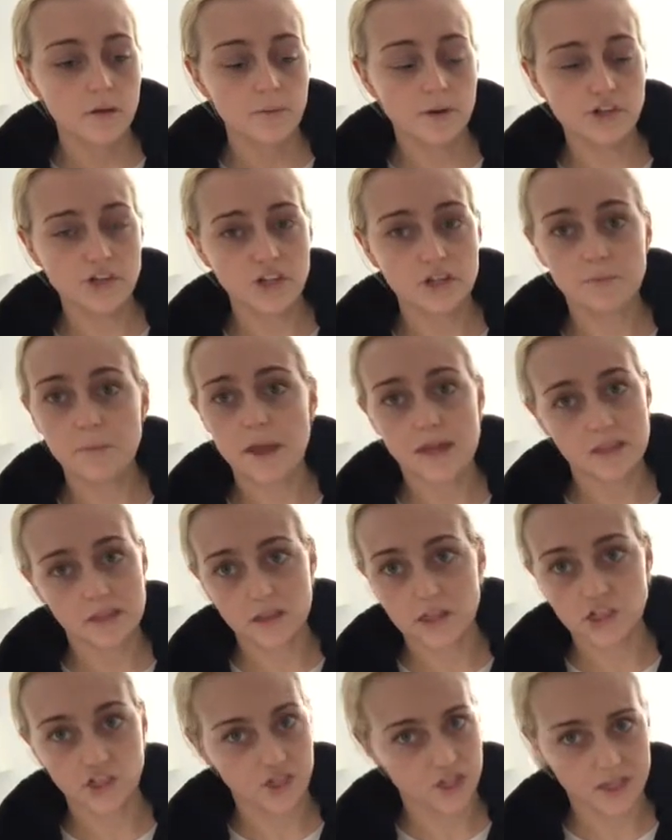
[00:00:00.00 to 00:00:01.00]
which is
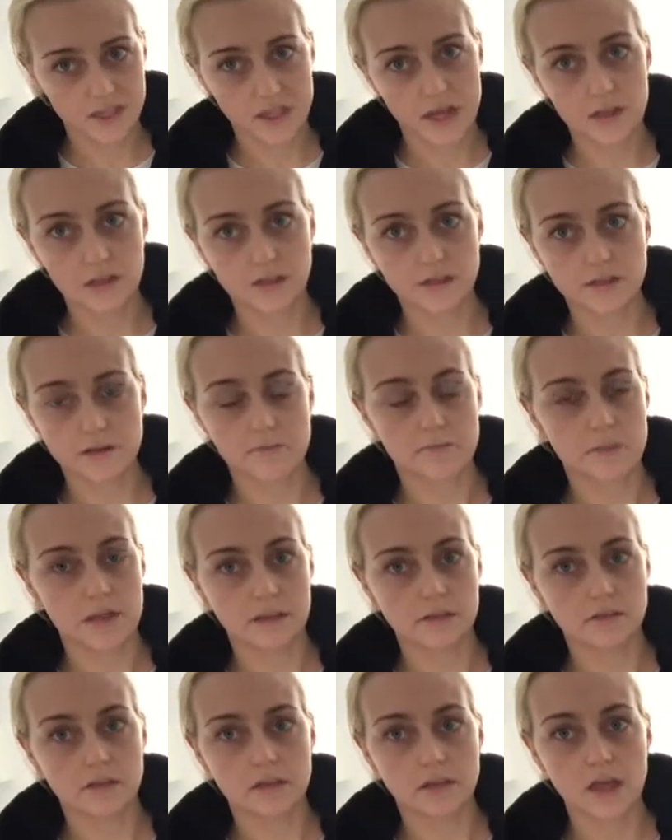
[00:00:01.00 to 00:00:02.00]
basically just salad and
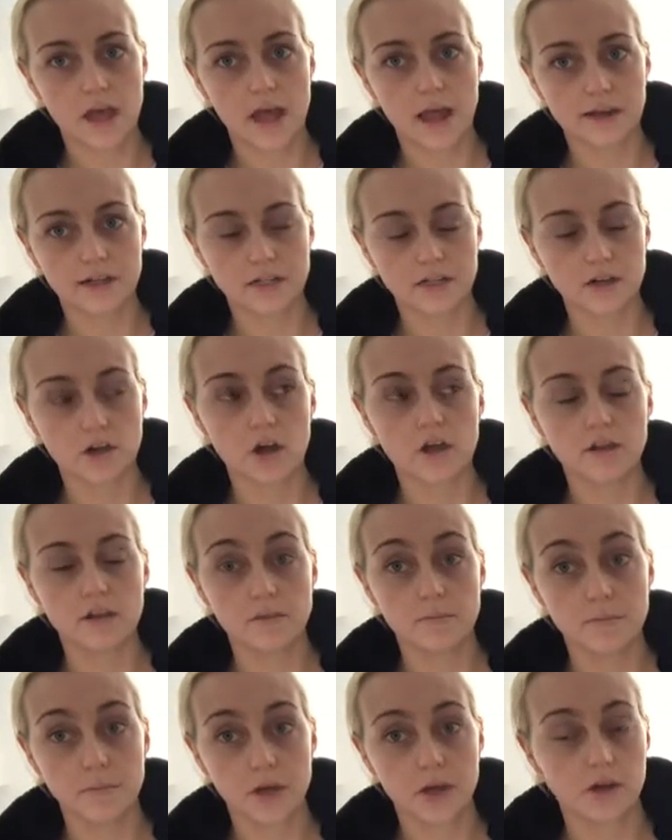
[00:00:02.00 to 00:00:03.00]
mince, and I got
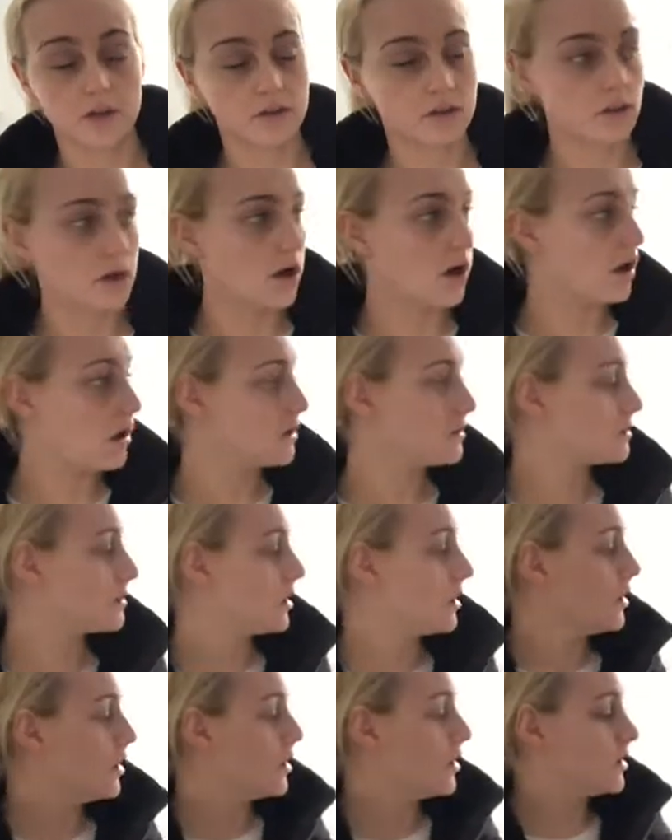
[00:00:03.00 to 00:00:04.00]
some burger sauce.
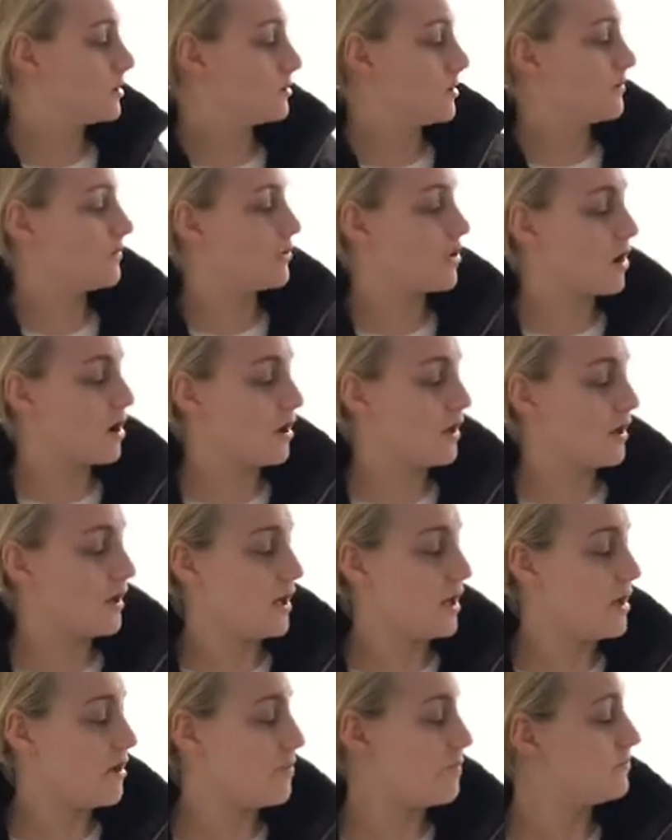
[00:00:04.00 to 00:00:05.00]
So I've got
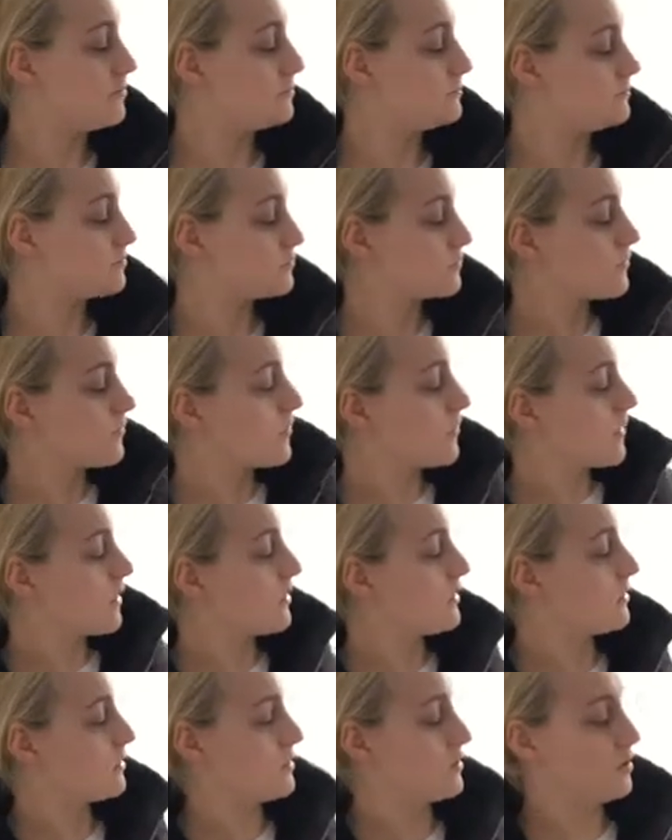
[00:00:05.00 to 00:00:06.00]

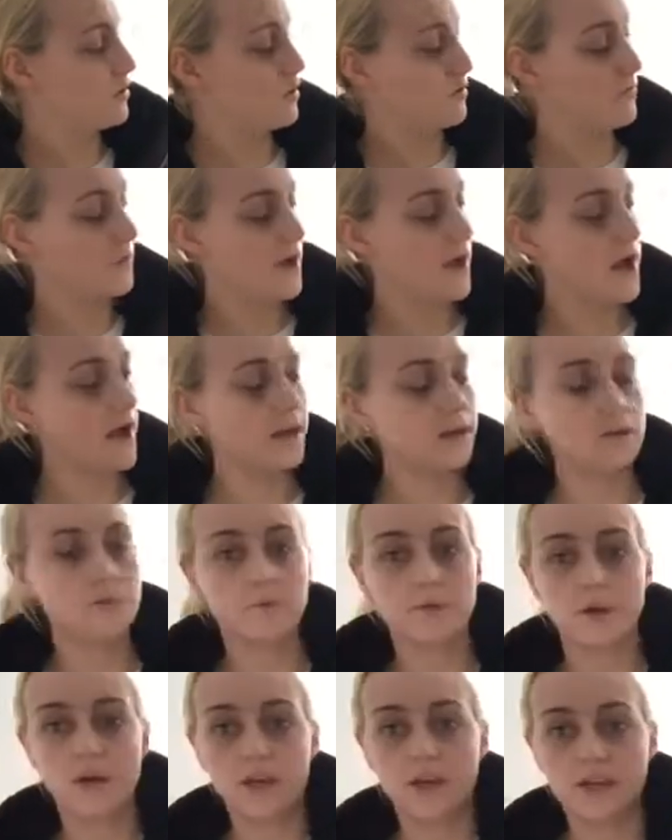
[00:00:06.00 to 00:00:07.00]
some
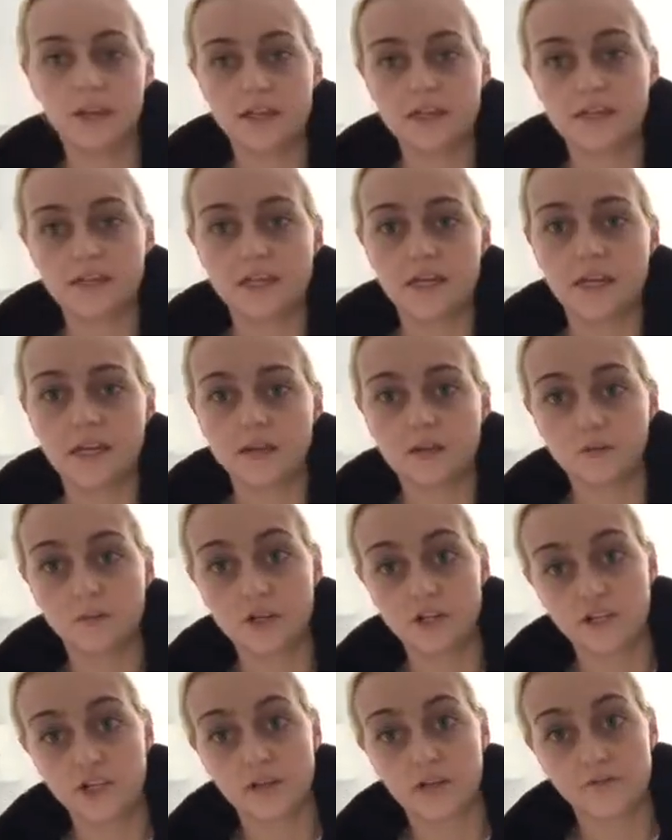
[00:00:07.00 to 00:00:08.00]
iceberg lettuce,
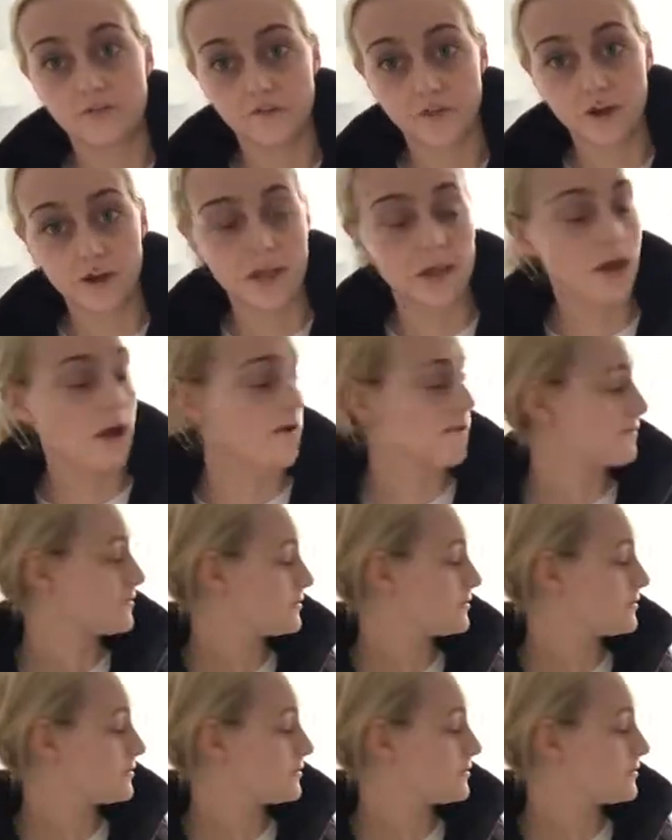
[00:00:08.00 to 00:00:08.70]
which is free.